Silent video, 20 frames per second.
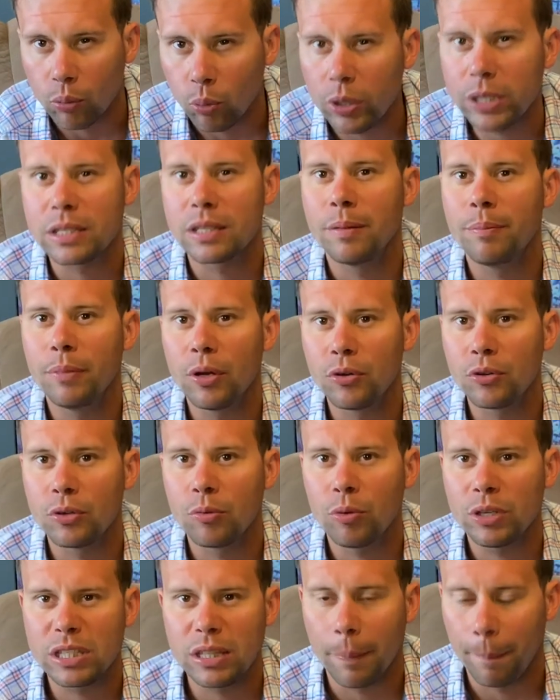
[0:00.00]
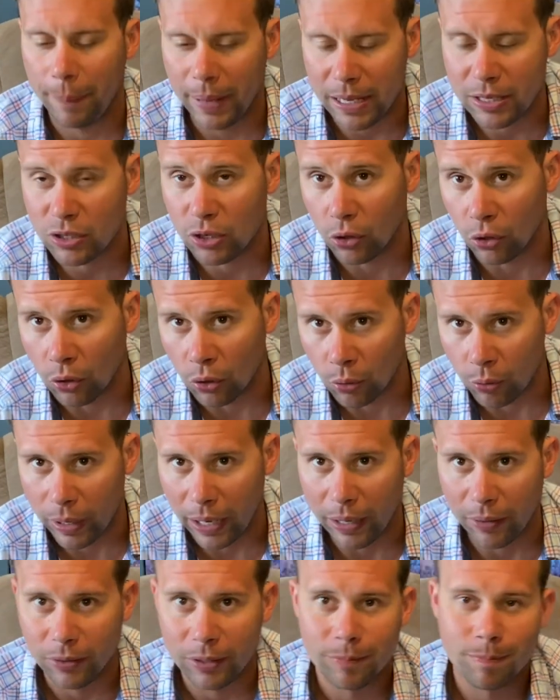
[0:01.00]
What's the mo- What's the best all
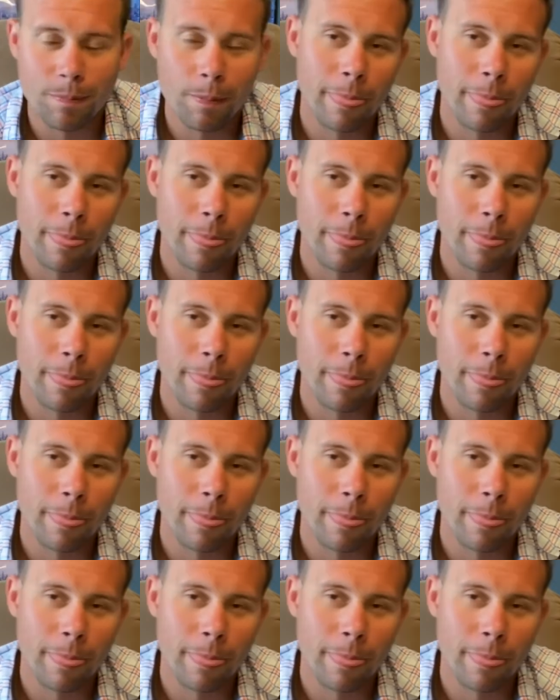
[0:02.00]
around?"